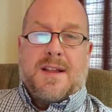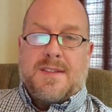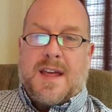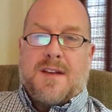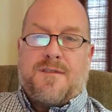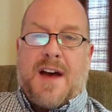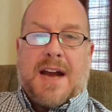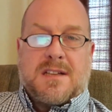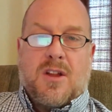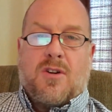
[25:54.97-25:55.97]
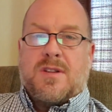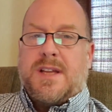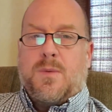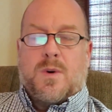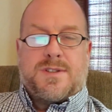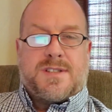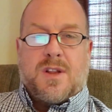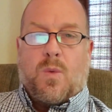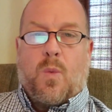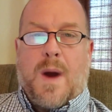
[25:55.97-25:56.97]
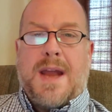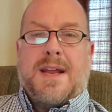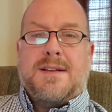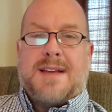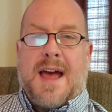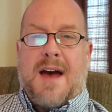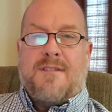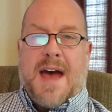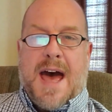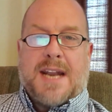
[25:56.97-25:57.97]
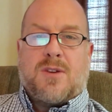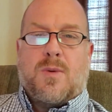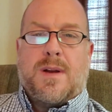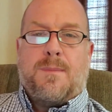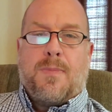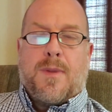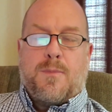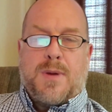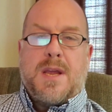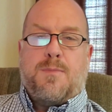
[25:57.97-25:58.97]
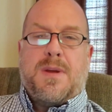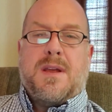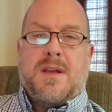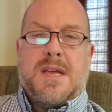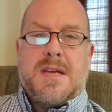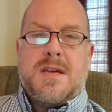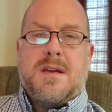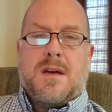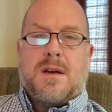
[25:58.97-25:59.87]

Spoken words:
in fact locally were still waiting to have adequate PPE,